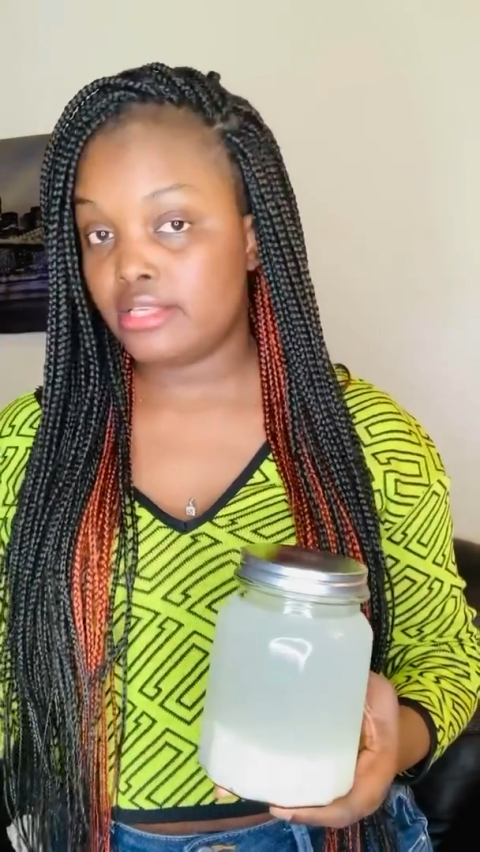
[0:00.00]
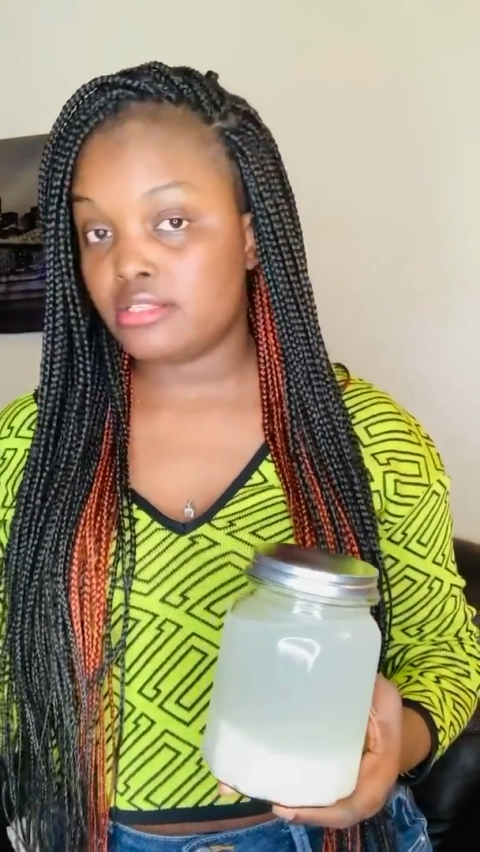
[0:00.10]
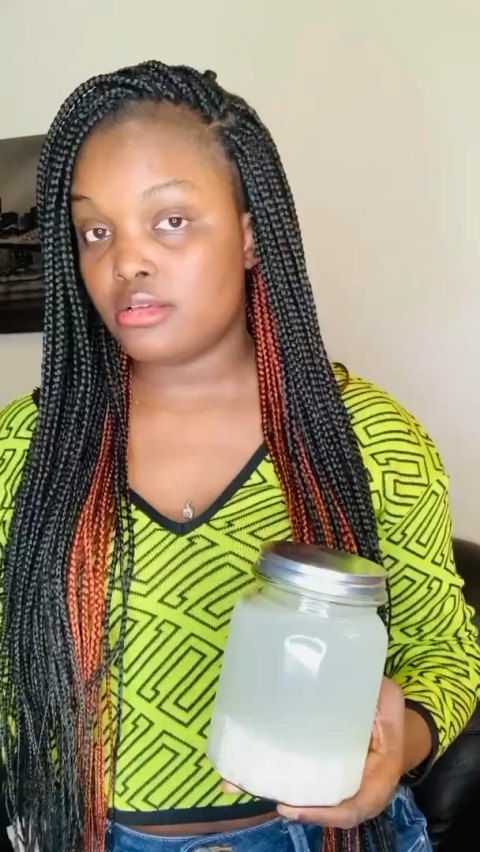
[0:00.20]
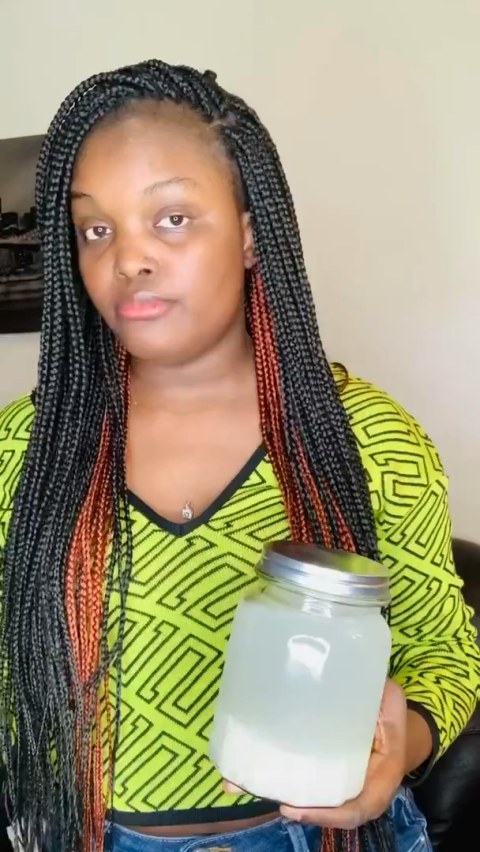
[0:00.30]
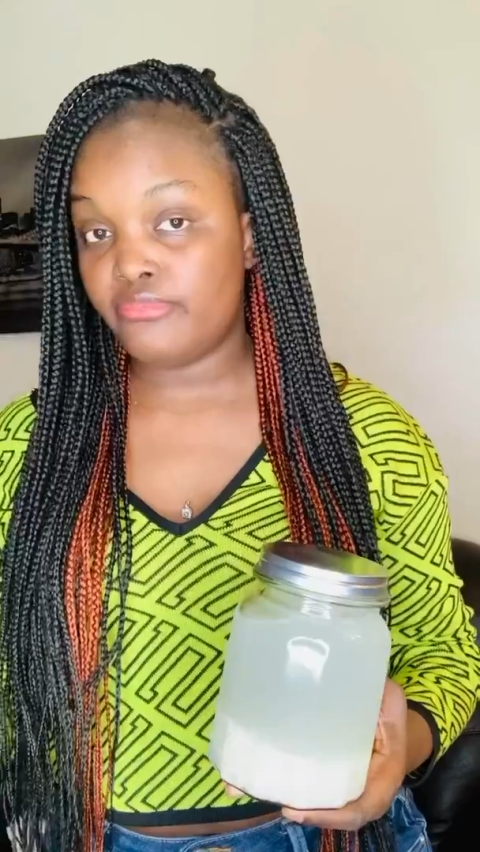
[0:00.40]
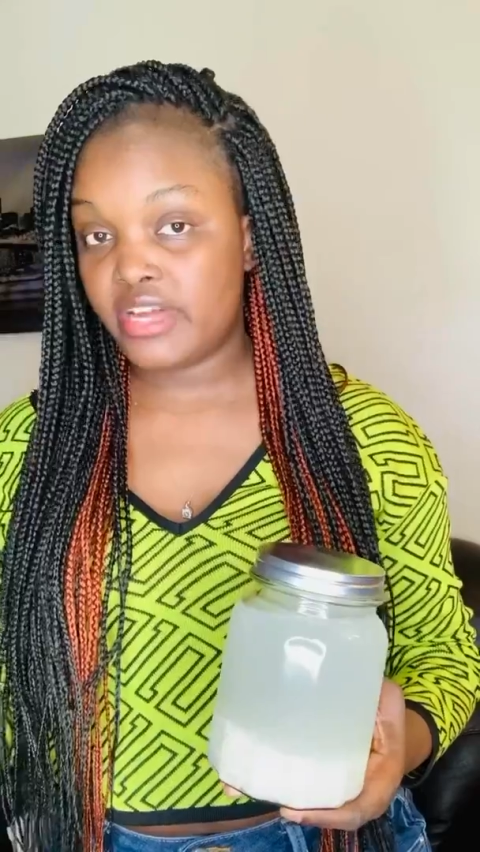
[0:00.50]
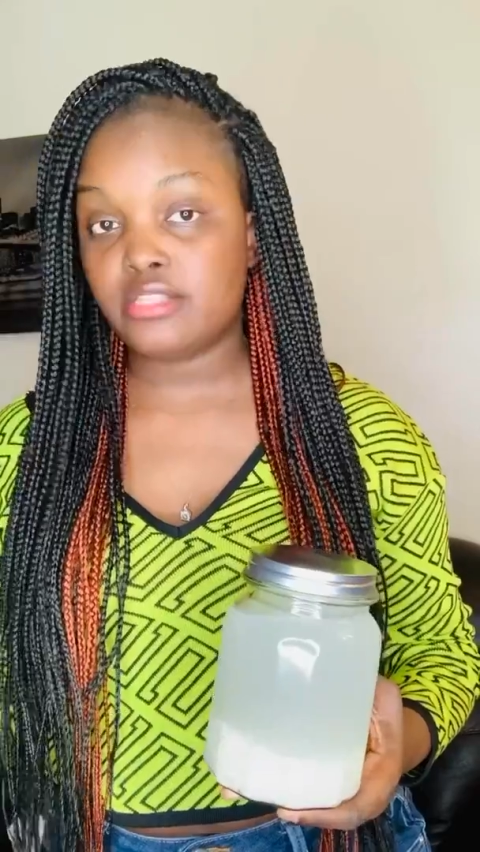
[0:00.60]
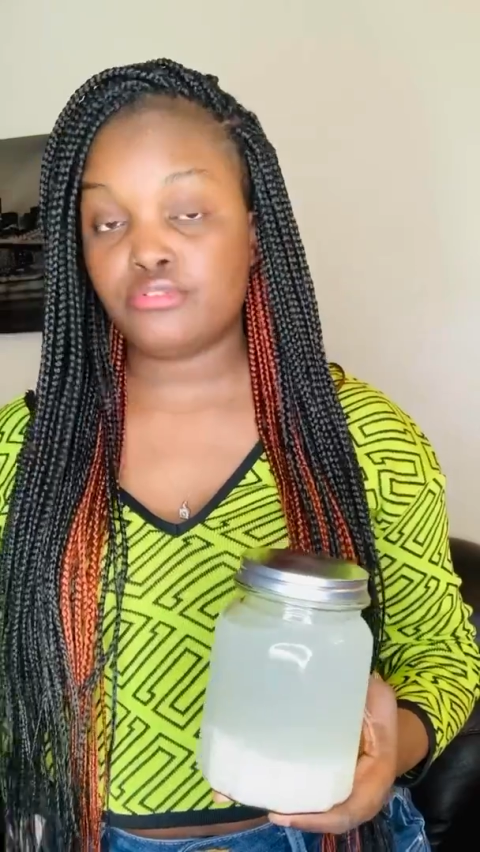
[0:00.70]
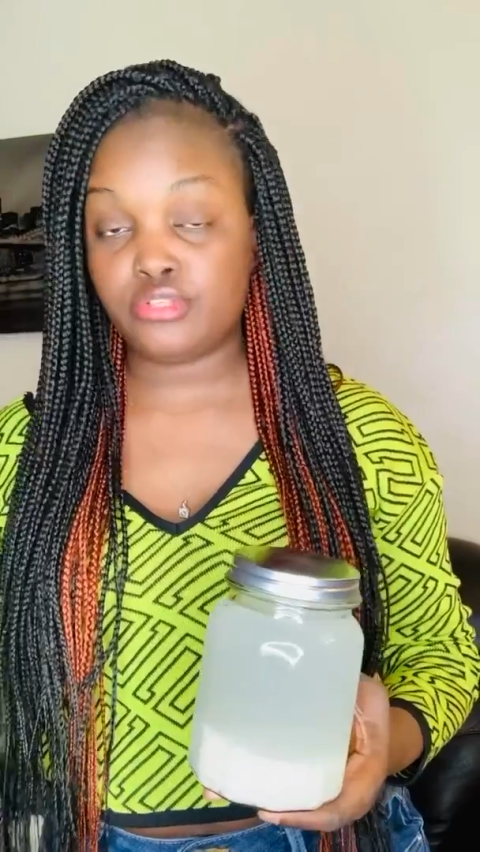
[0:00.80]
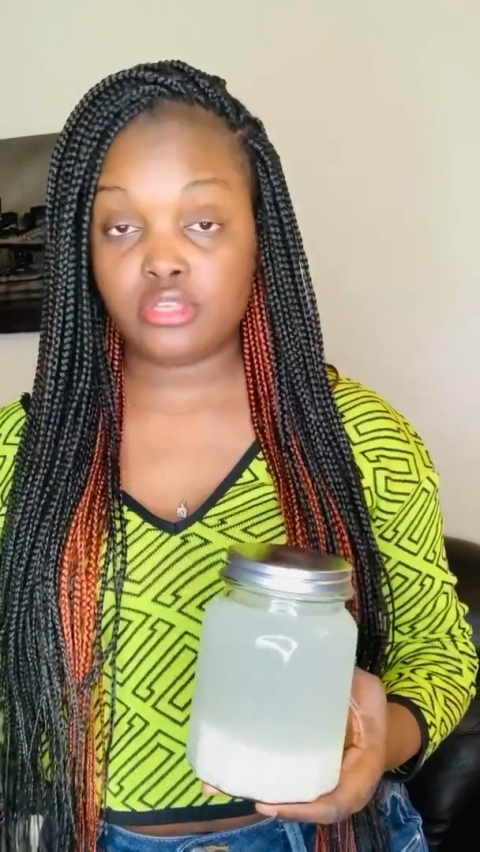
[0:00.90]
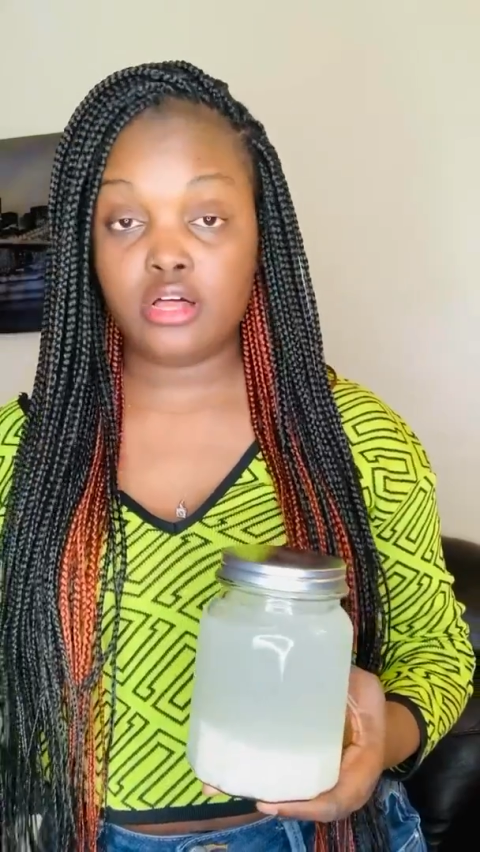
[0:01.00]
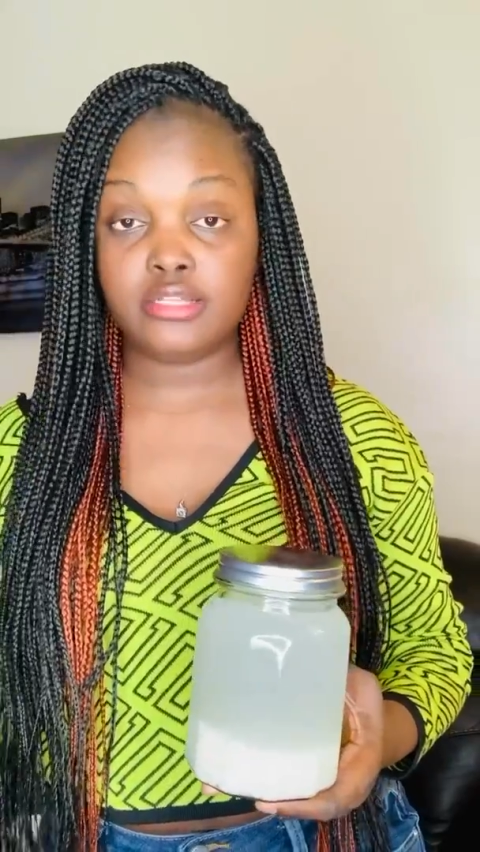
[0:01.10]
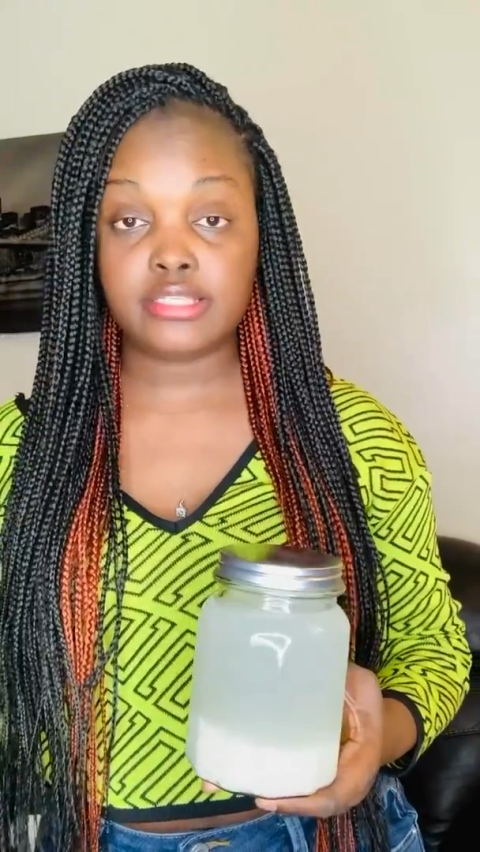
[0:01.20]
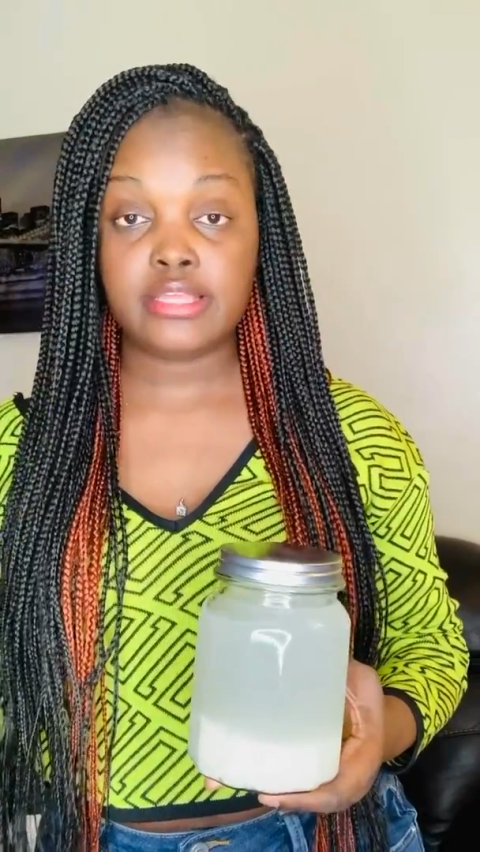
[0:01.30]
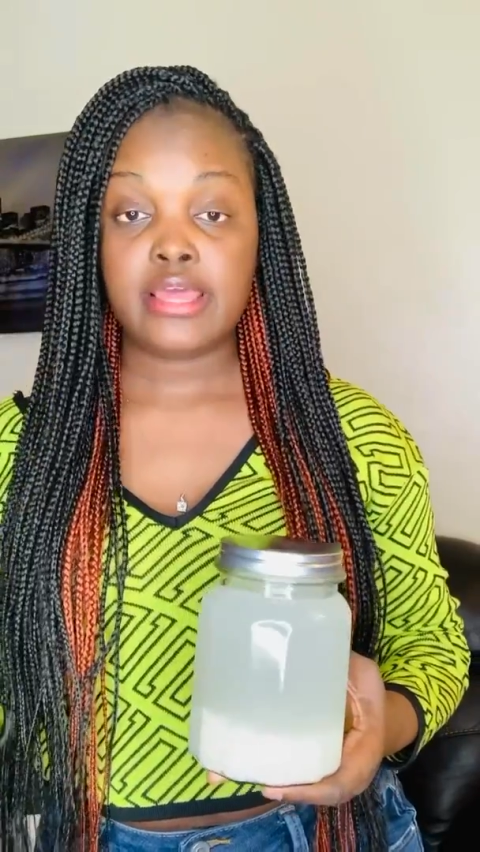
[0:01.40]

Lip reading: some fast results.